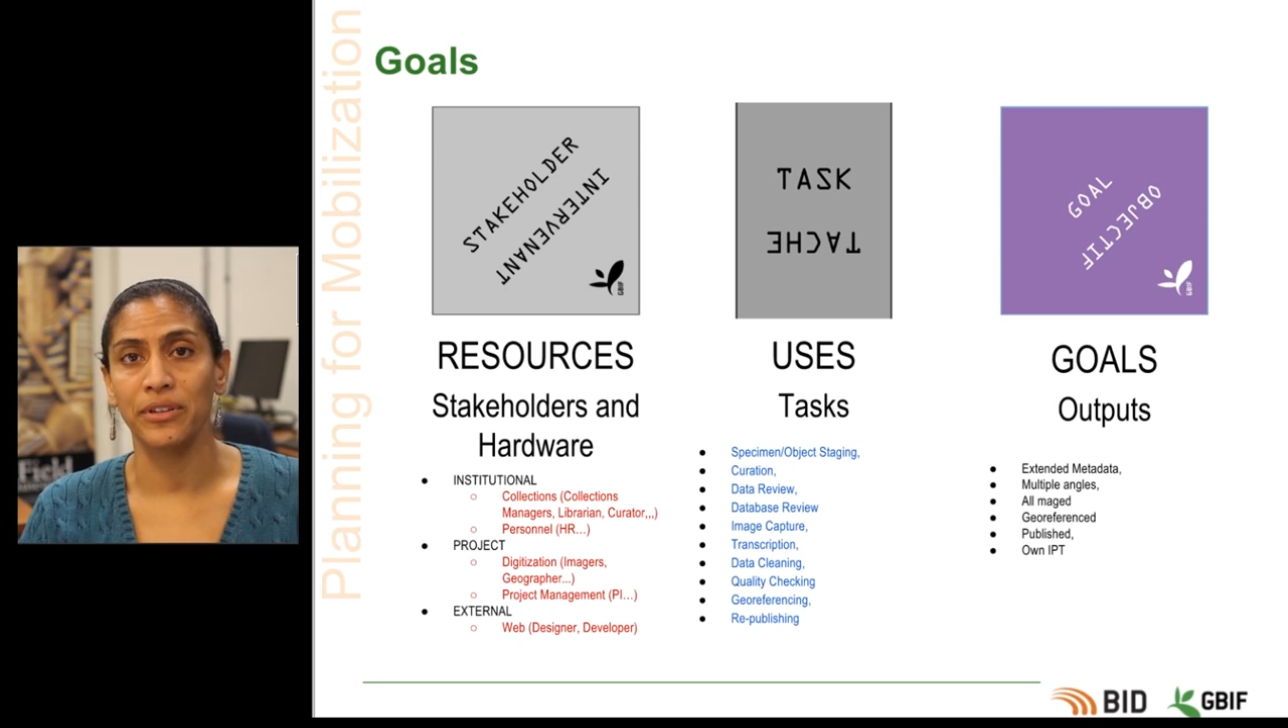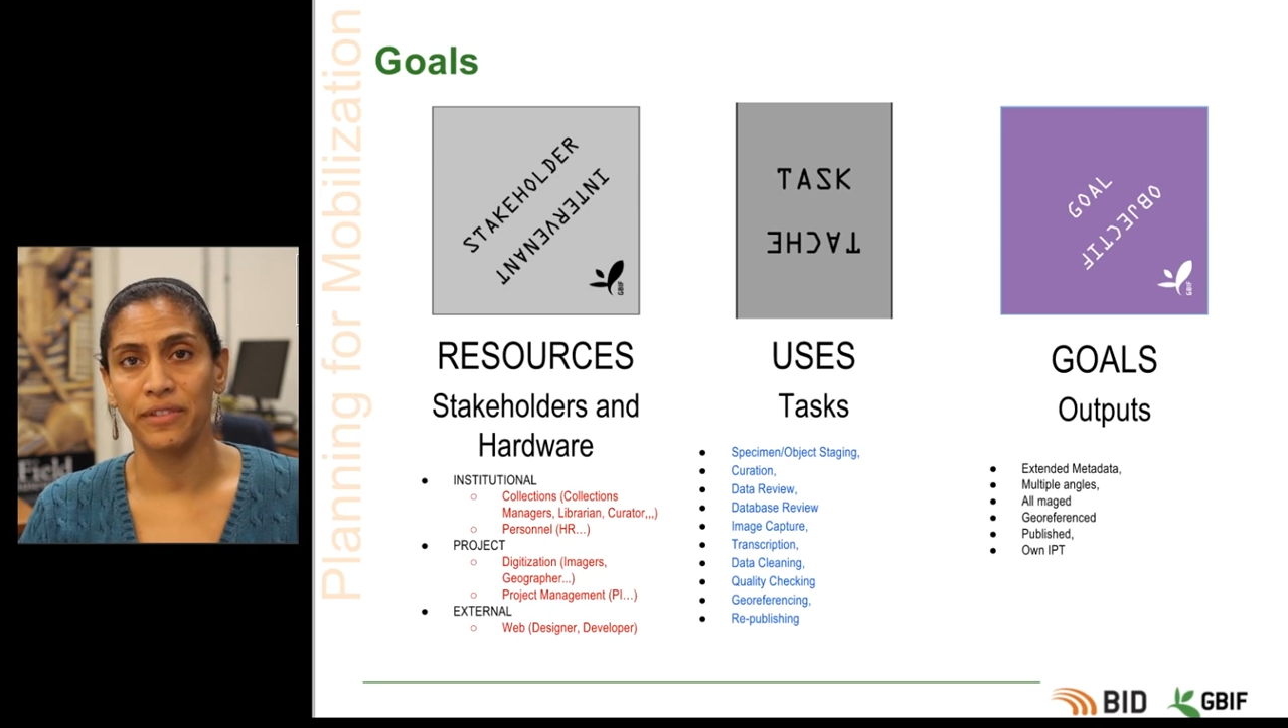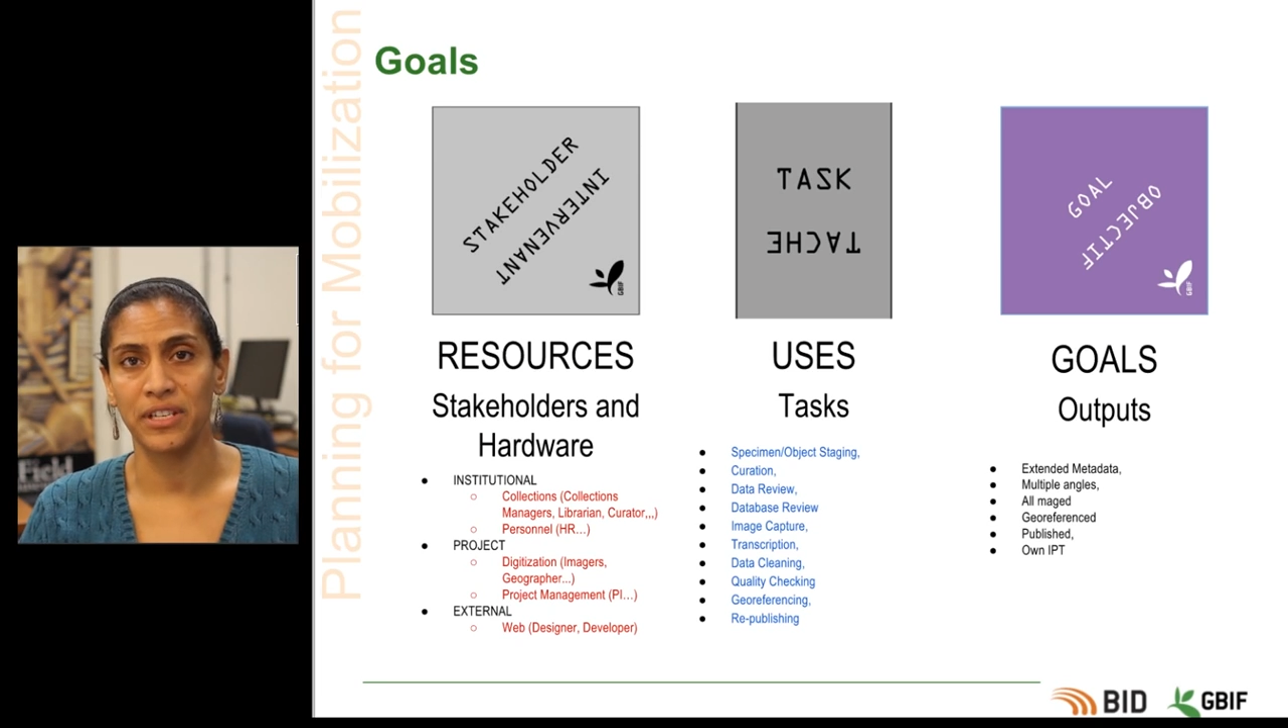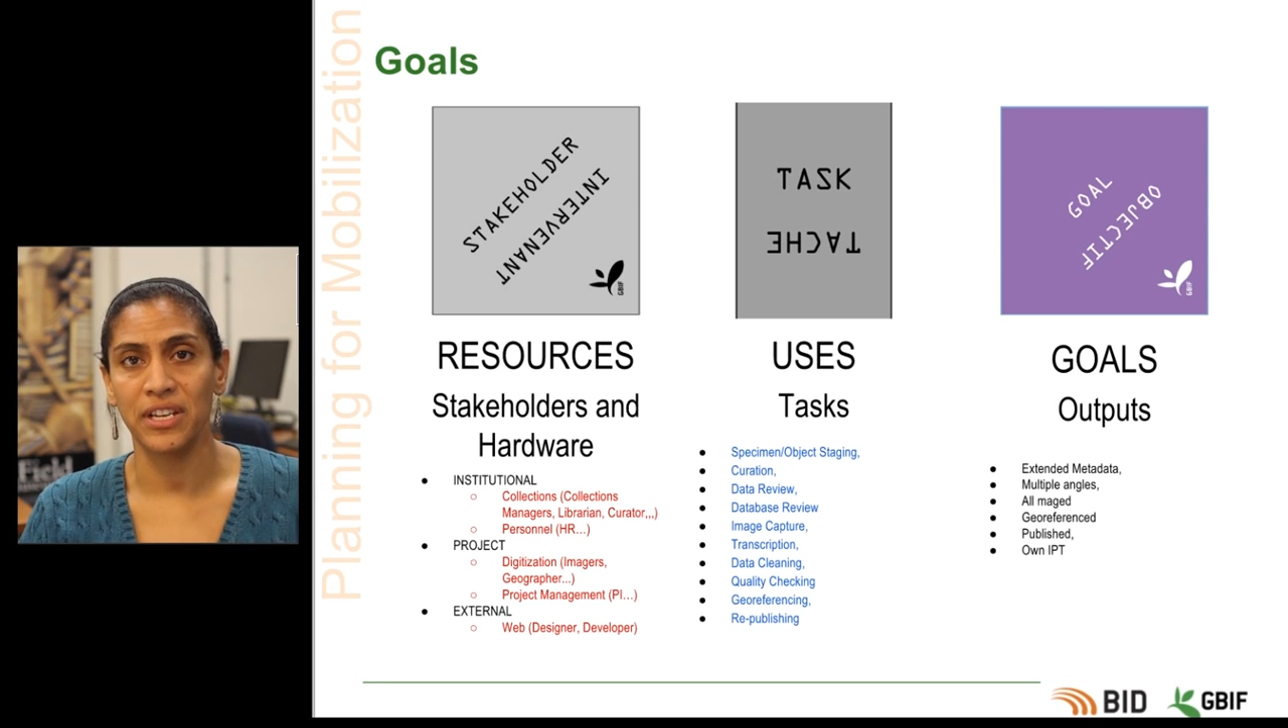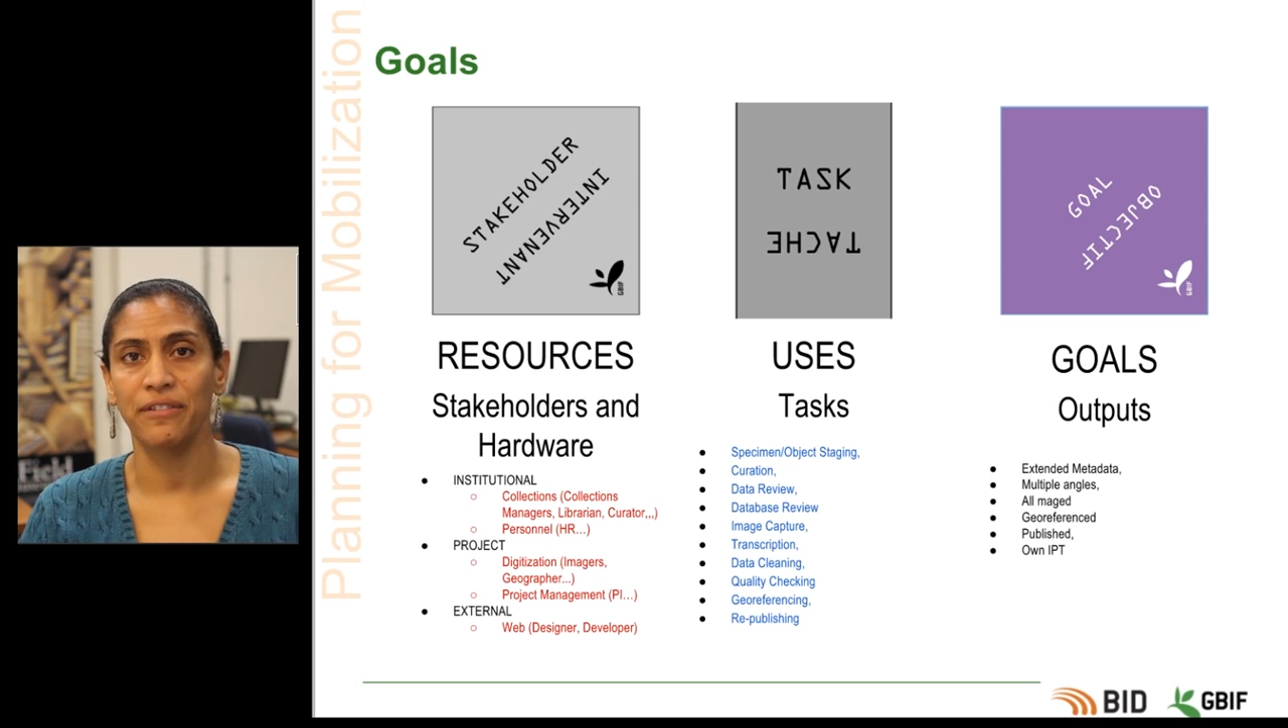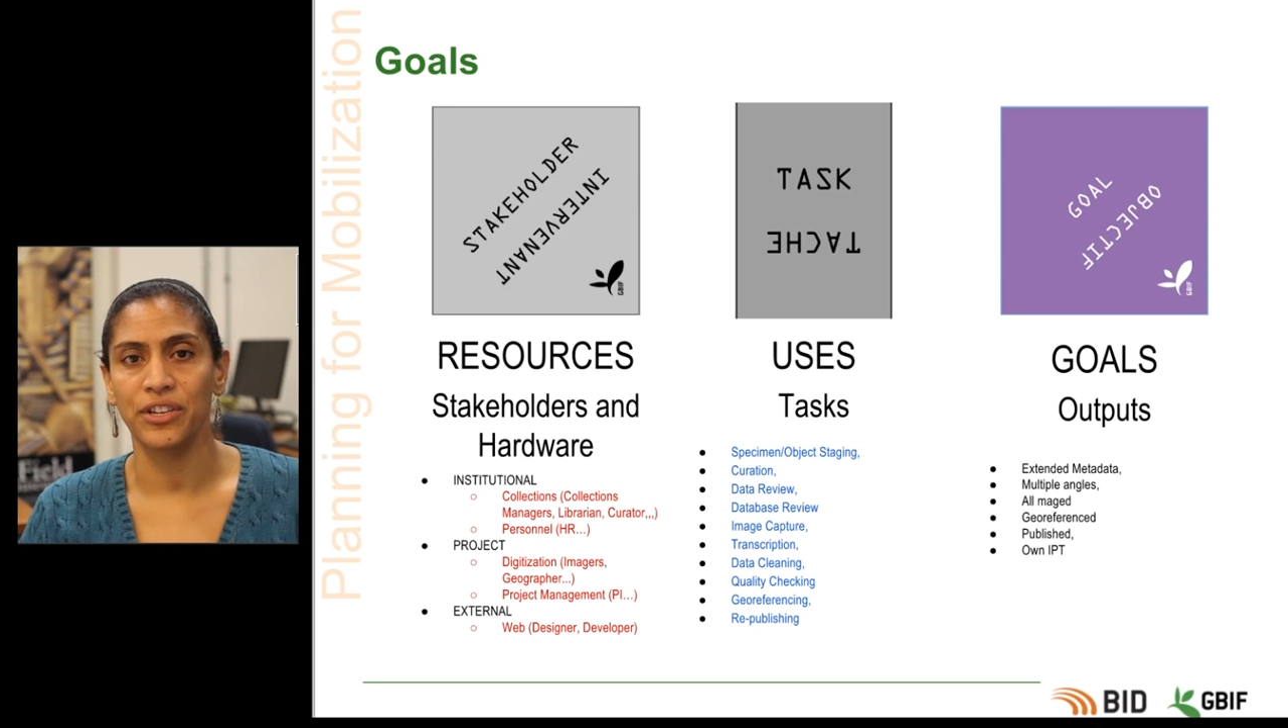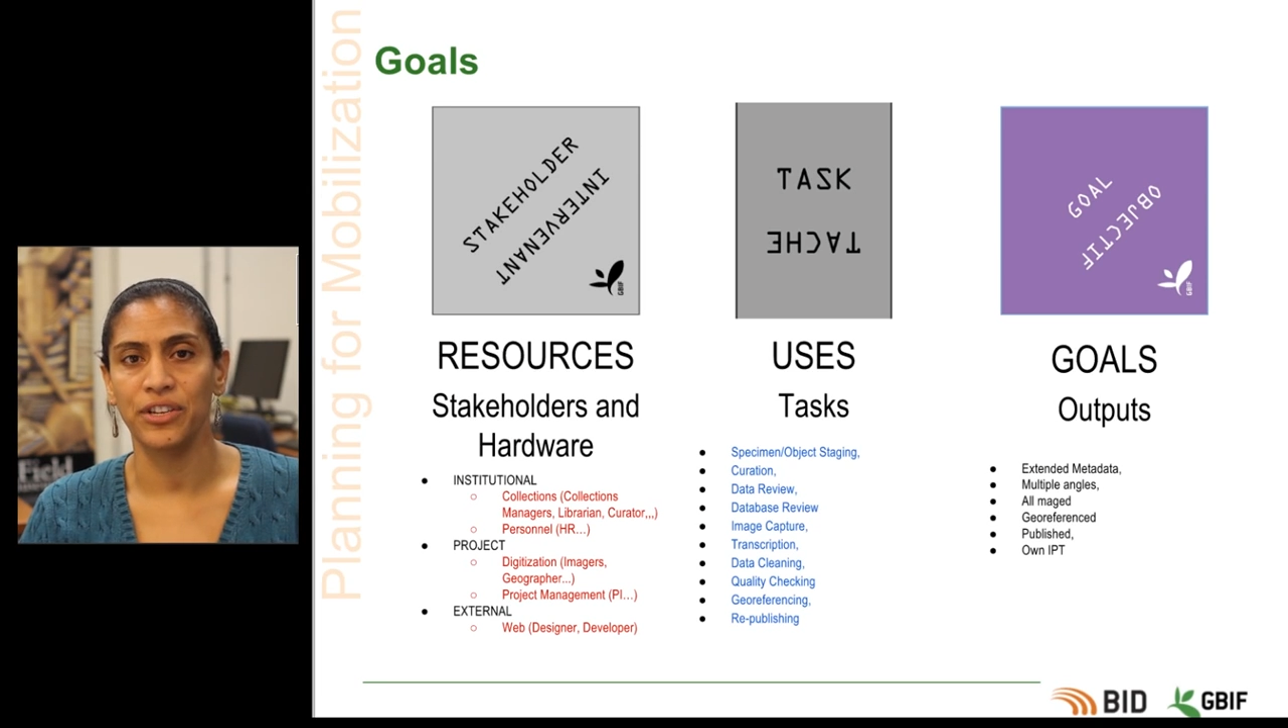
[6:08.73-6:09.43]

definition